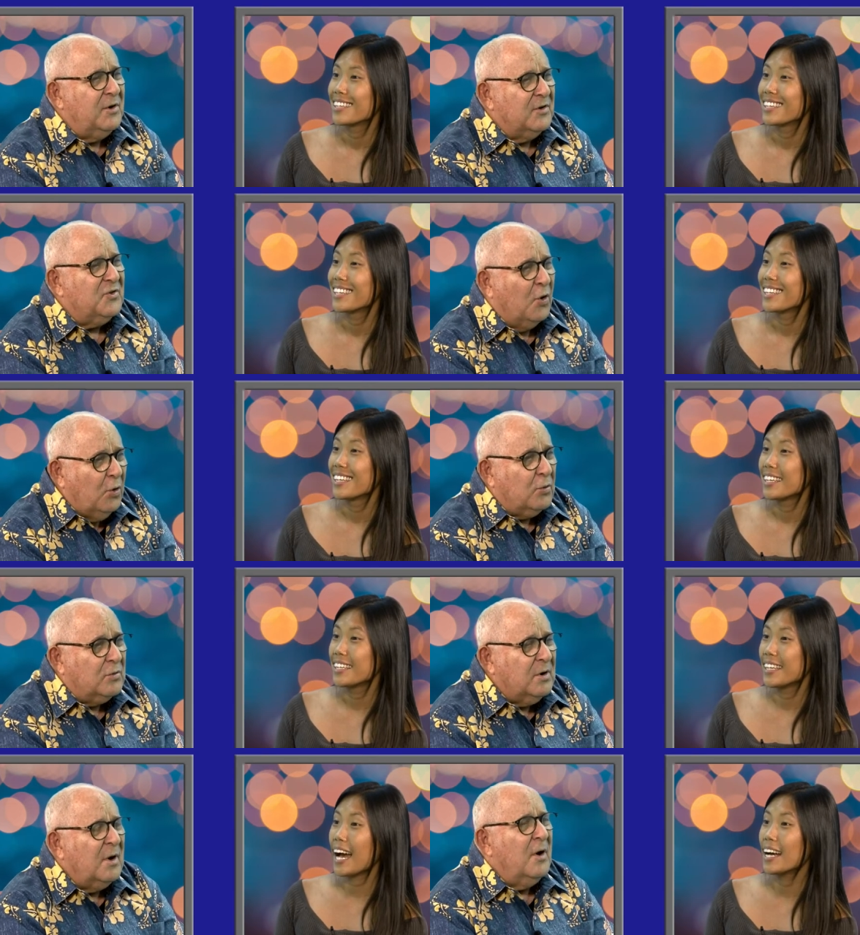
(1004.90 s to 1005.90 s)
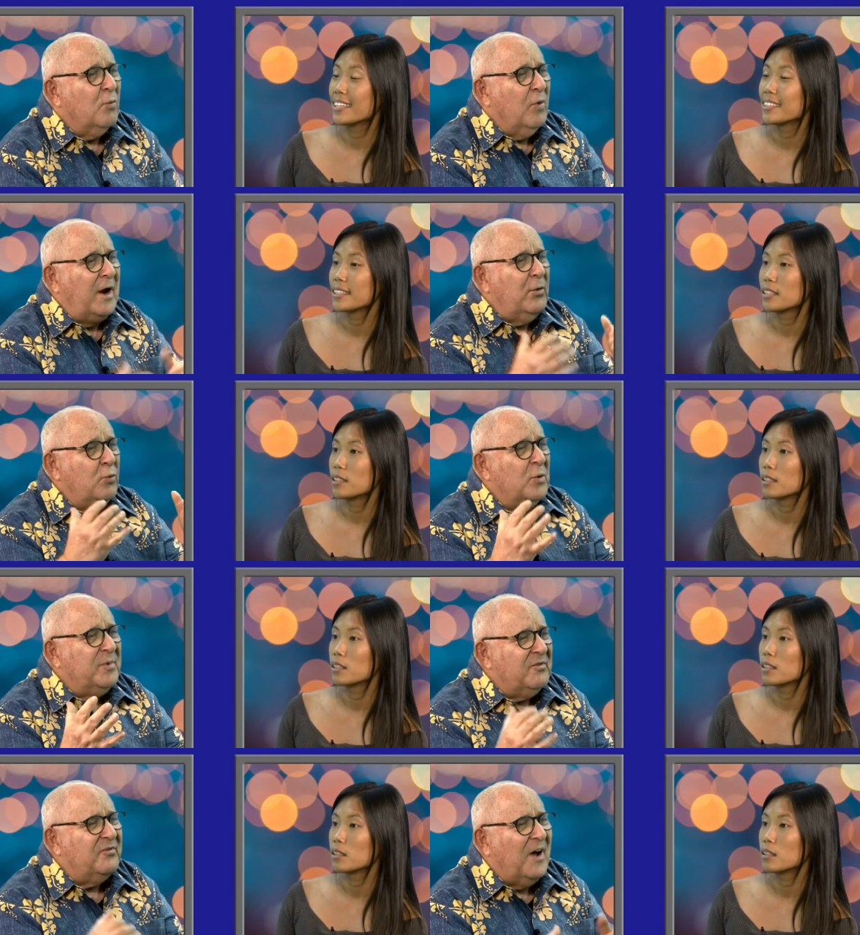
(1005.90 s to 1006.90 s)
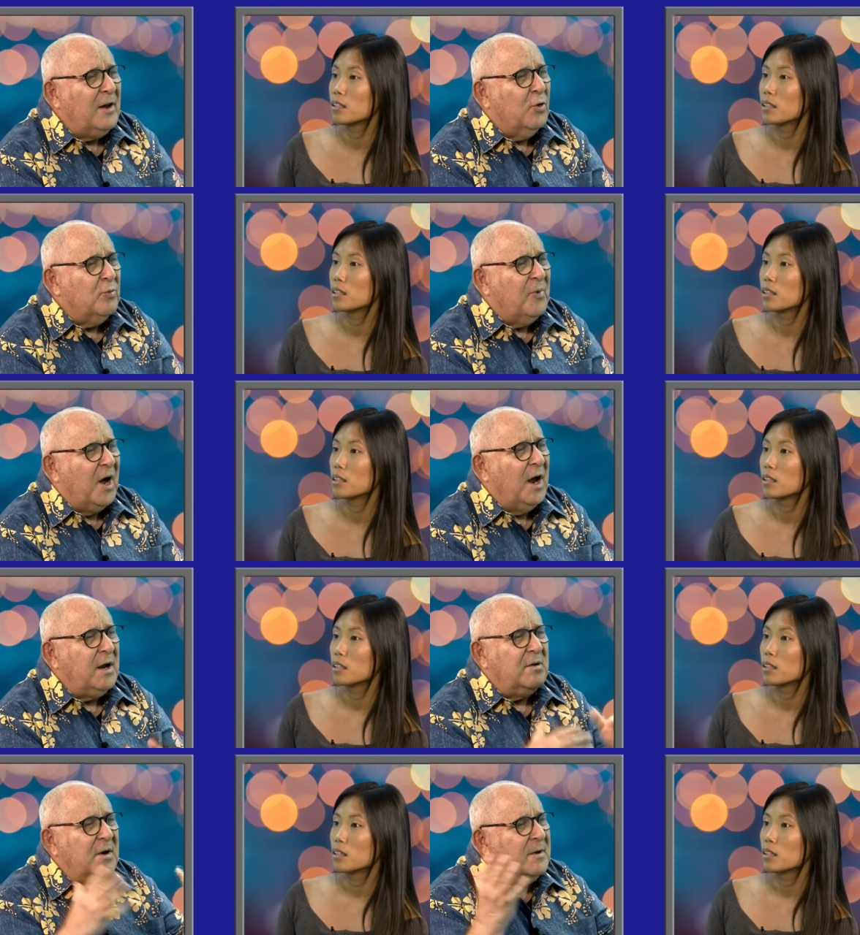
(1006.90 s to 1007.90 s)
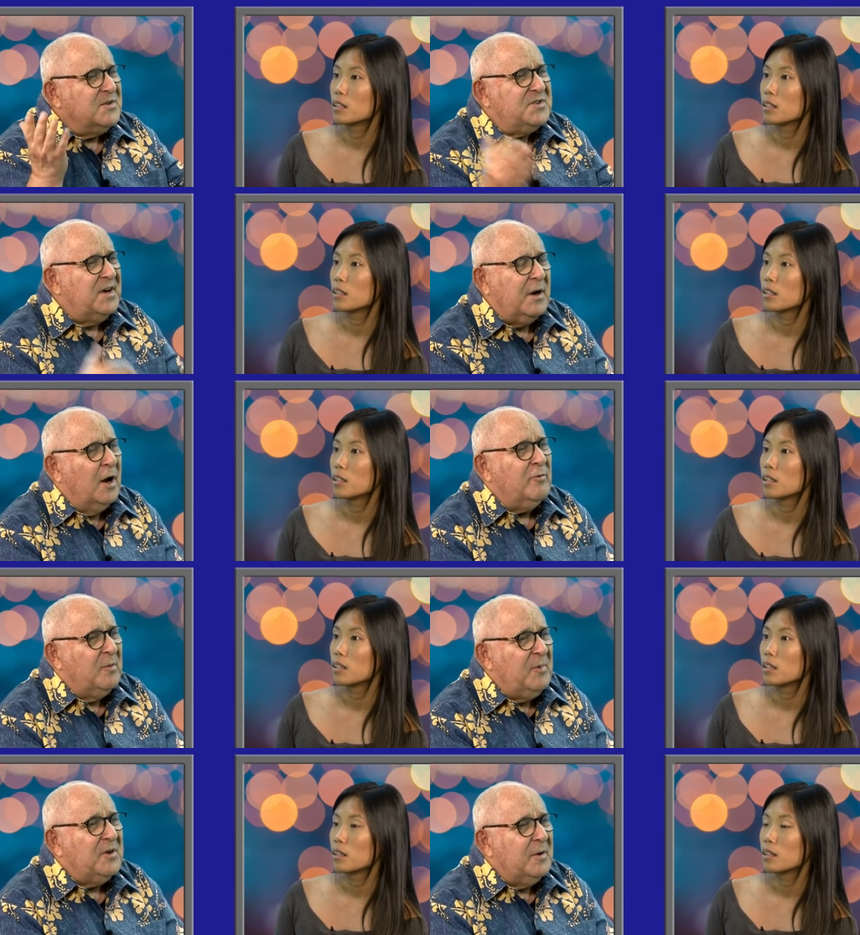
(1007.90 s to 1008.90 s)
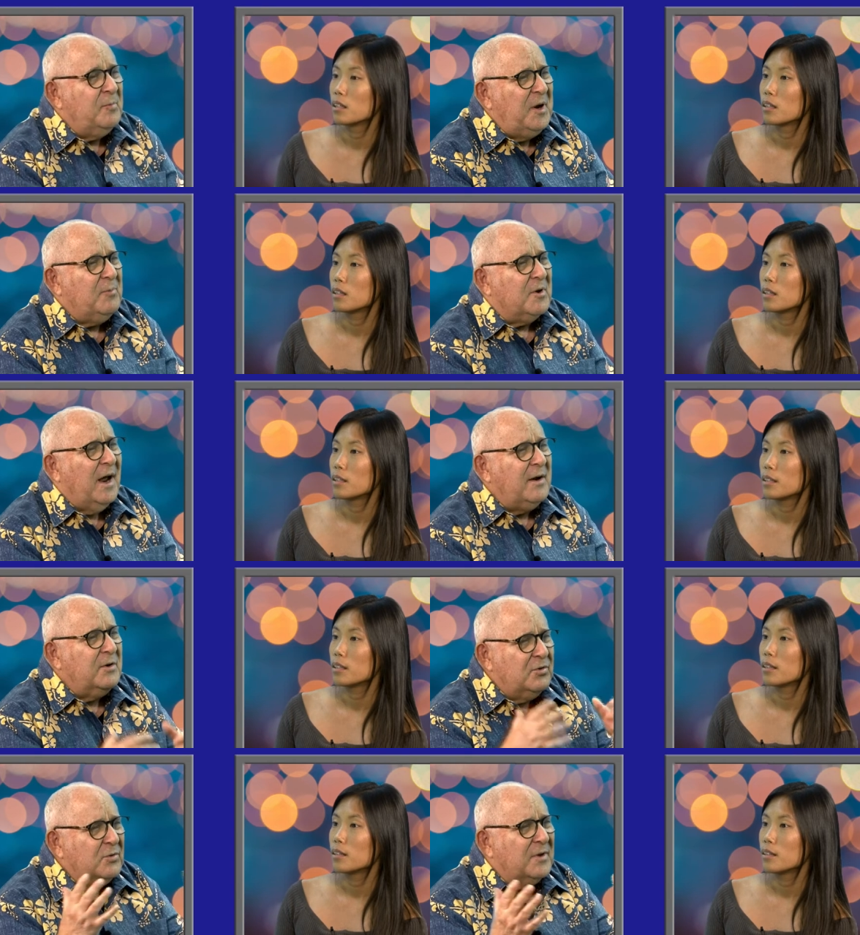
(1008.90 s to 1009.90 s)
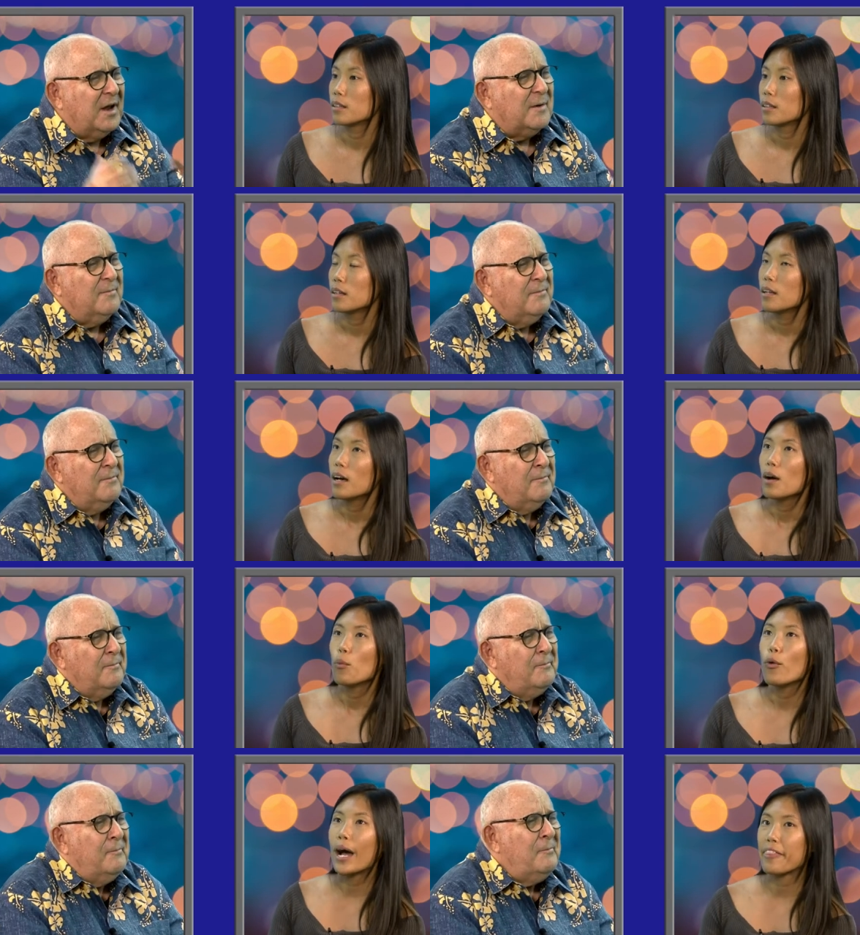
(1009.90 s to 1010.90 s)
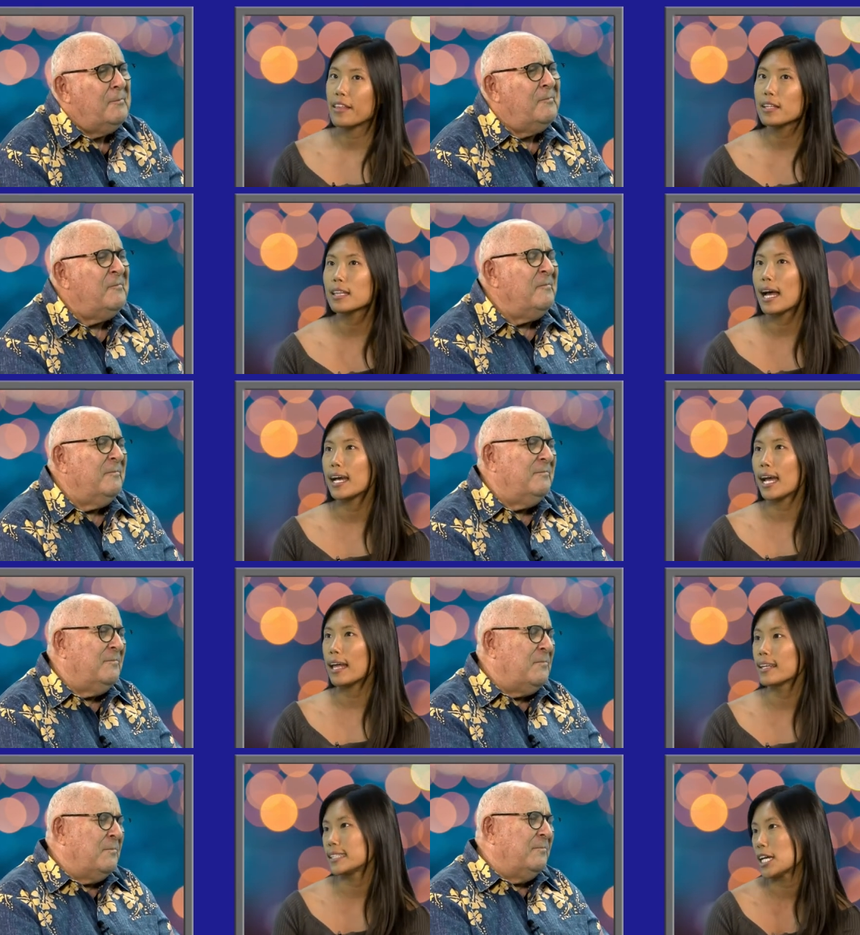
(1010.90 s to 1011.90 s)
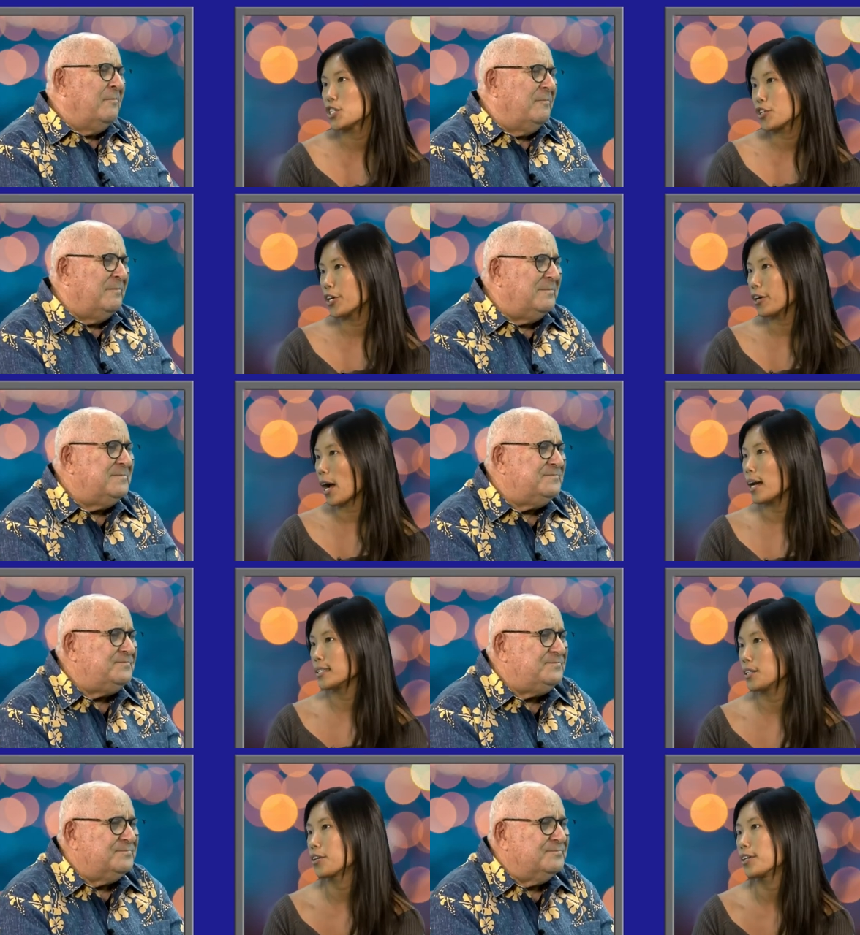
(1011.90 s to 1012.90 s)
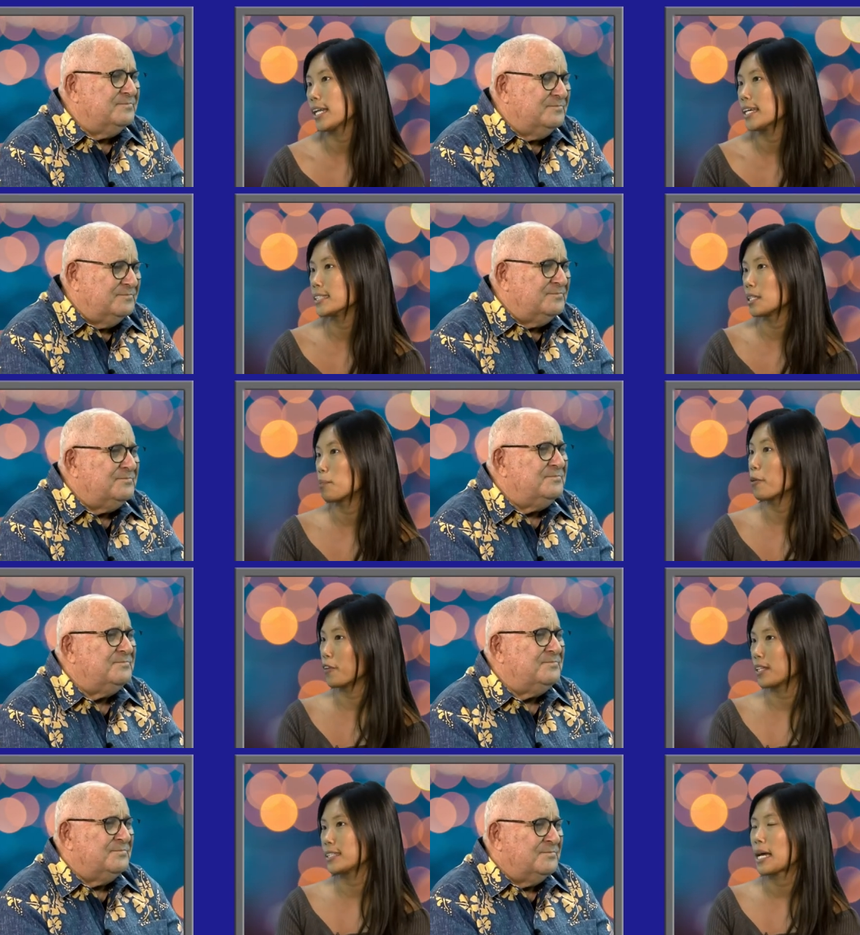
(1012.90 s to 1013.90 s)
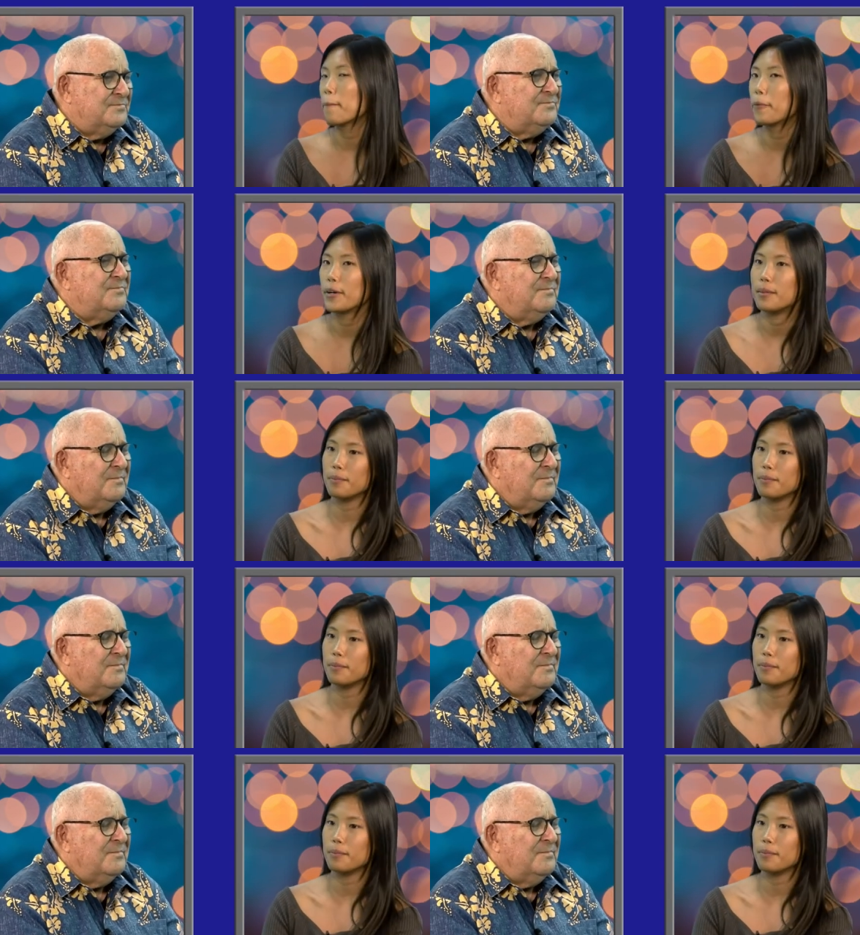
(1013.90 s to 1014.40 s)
Speaker 1: years old, yeah. right, who will be followed by, say, 100 million people? How do you do that?
Speaker 2: Well, I think that Alexandria Ocasio Cortez is a perfect example. And